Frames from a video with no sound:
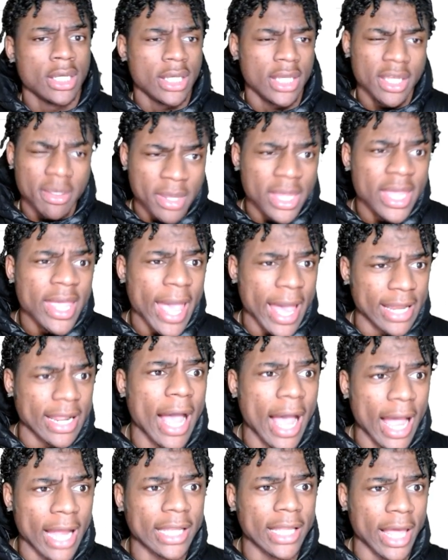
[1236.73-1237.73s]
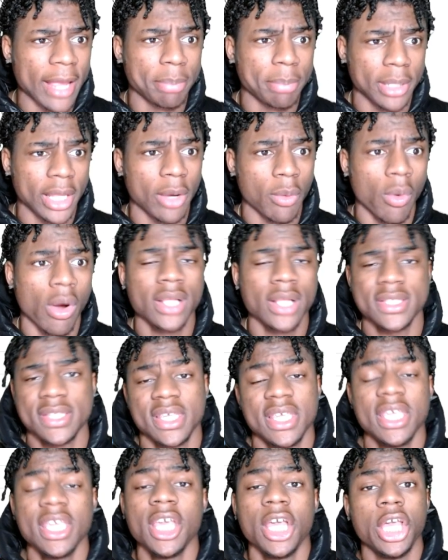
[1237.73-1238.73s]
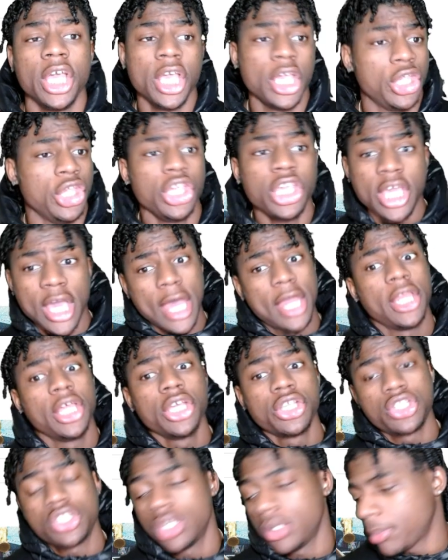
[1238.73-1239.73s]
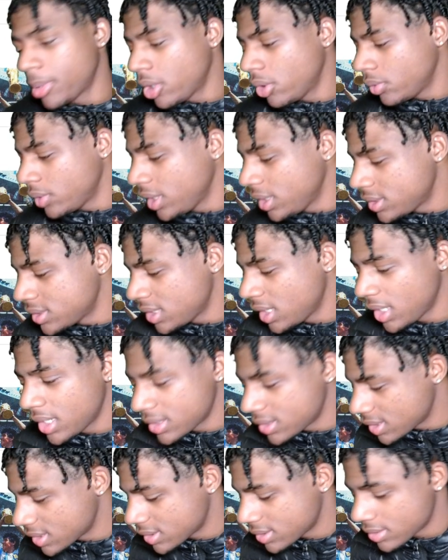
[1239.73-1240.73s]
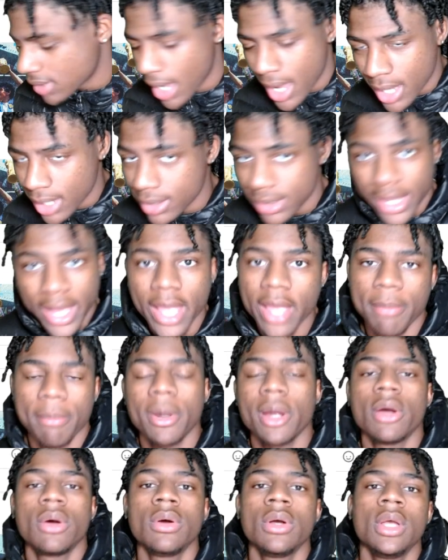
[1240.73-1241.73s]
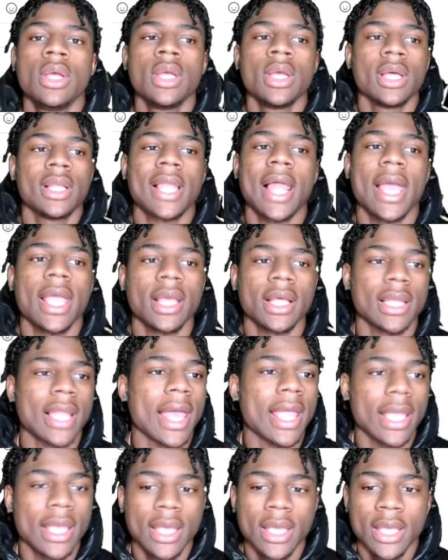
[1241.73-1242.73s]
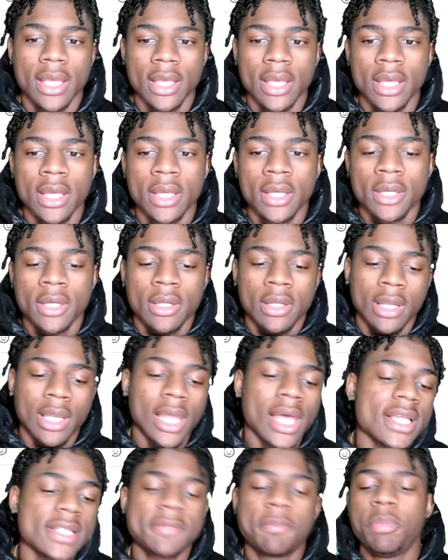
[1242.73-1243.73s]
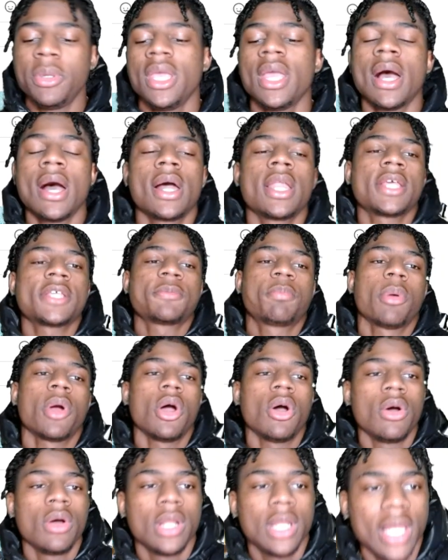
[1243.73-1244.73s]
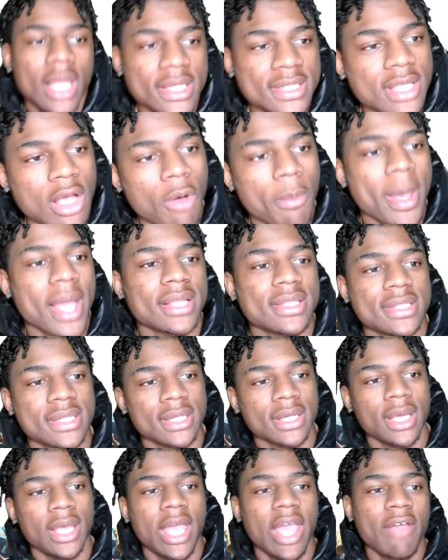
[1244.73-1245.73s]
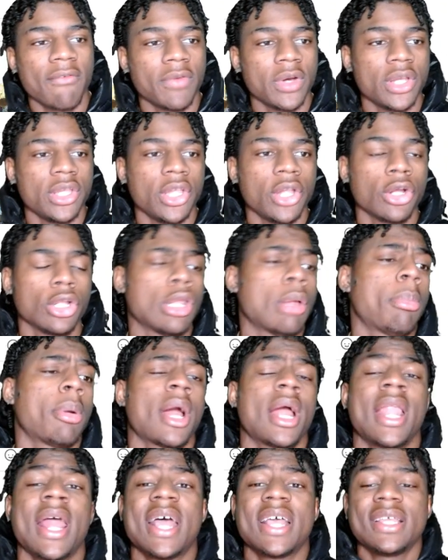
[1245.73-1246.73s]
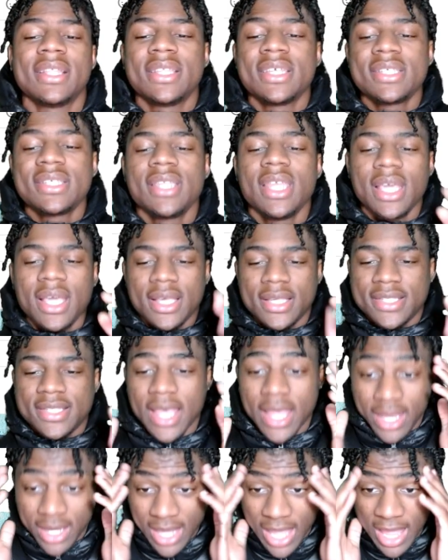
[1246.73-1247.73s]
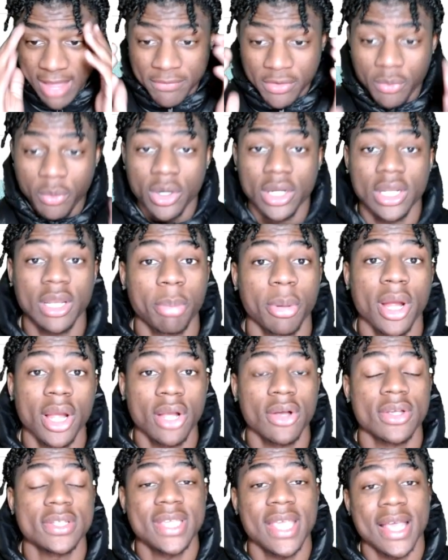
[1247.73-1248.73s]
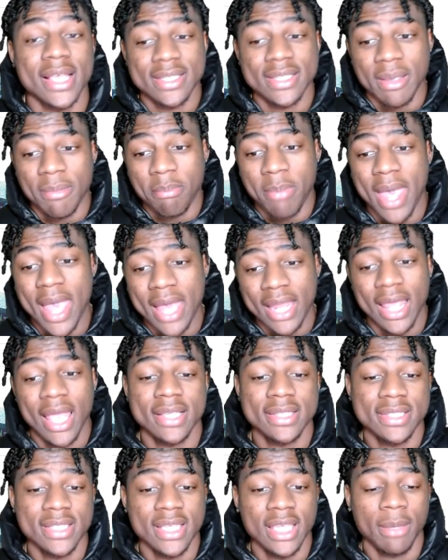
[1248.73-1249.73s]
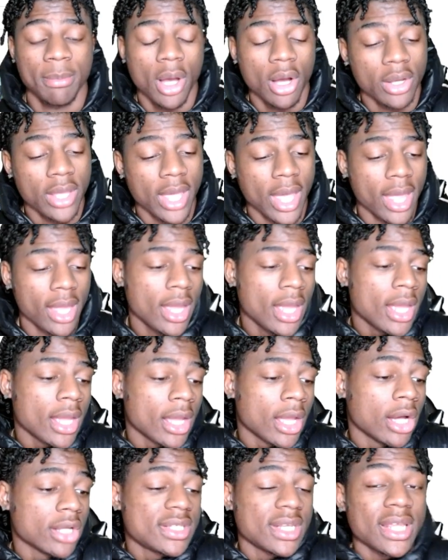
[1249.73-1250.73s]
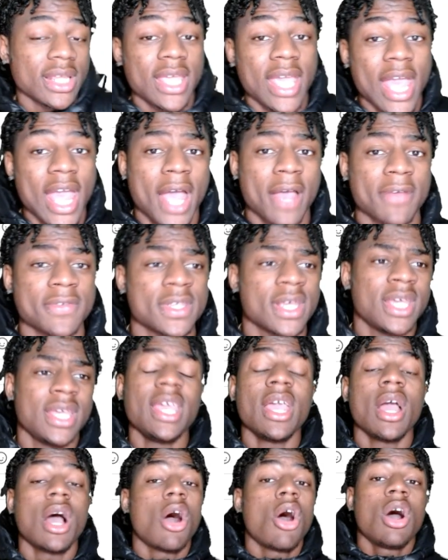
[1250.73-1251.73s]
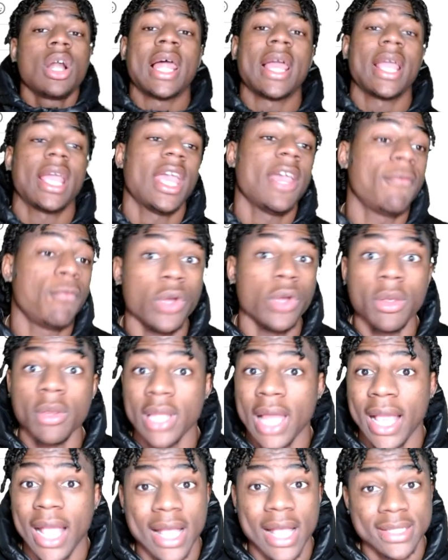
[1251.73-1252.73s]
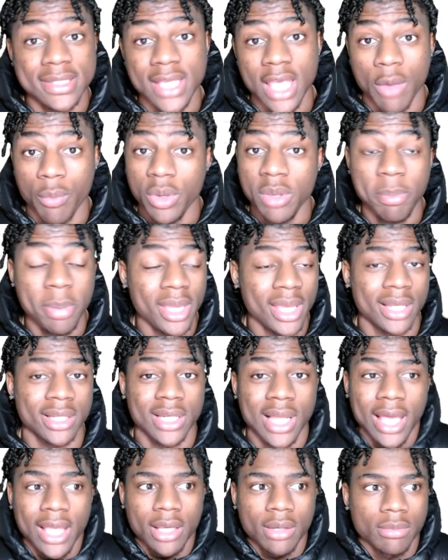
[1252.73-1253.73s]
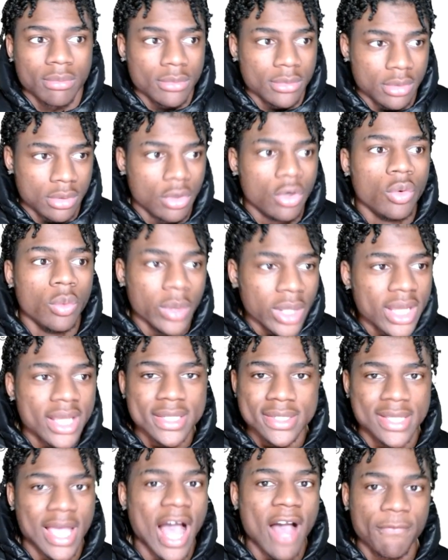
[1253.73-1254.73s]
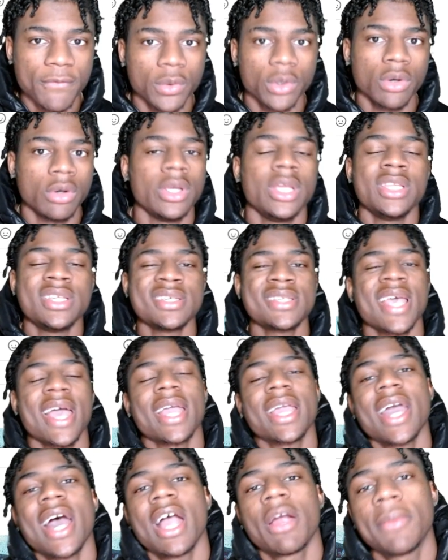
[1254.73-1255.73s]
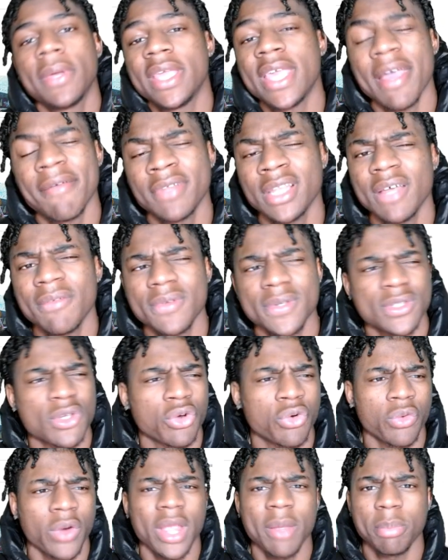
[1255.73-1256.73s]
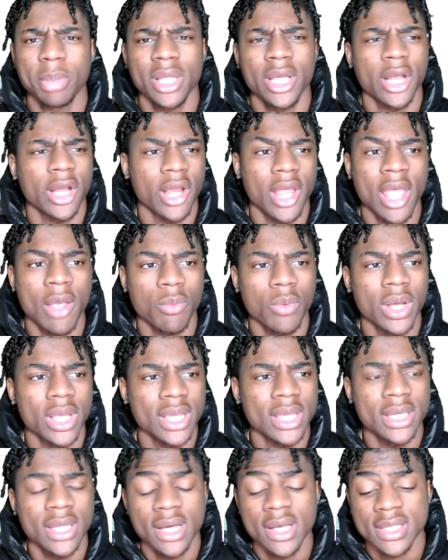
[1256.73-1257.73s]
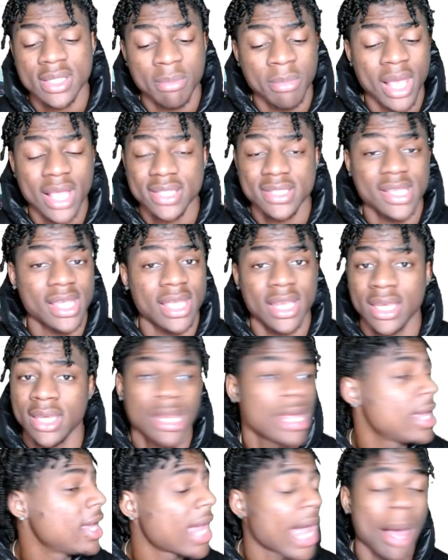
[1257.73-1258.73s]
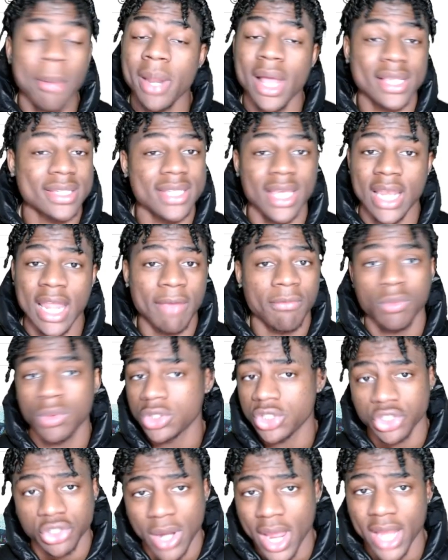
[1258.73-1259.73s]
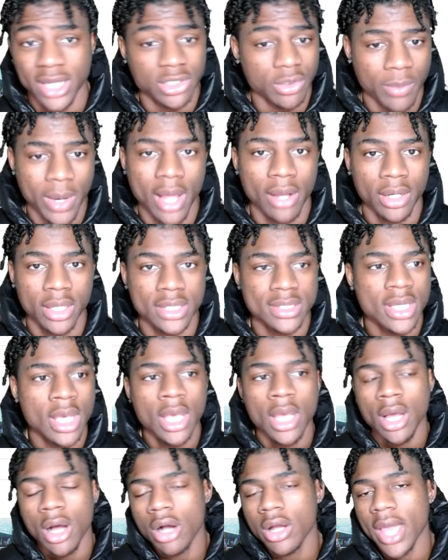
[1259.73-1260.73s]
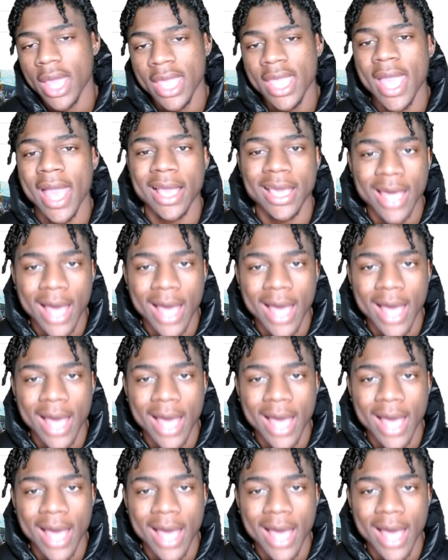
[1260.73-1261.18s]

he he had a highlight play once. He he got this, bro. These niggas is not that, bro. Like like Let's be honest, bro. Let's go back to every year LeBron had. This nigga said everywhere LeBron goes, he has a badass team. Okay, go to the Cavs. He all like if we like I said, we being like who niggas got for real. He just had Kyrie. Kevin Love was a great player at what he does. I'm not saying I'm not saying everyone's trash around niggas. Okay, he had